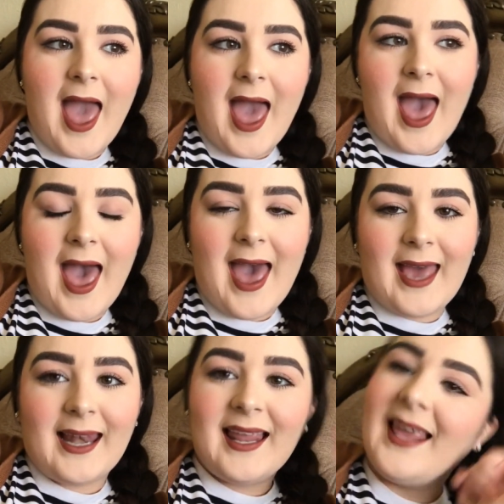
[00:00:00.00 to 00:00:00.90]

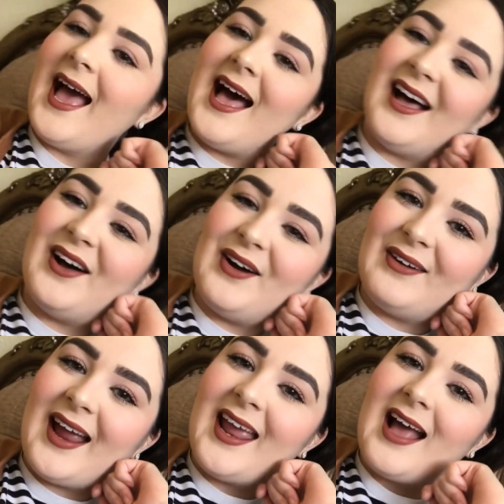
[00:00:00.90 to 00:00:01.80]
And yeah, all
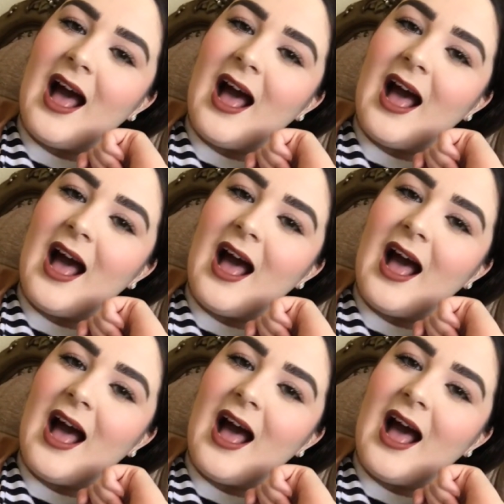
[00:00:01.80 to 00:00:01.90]
right,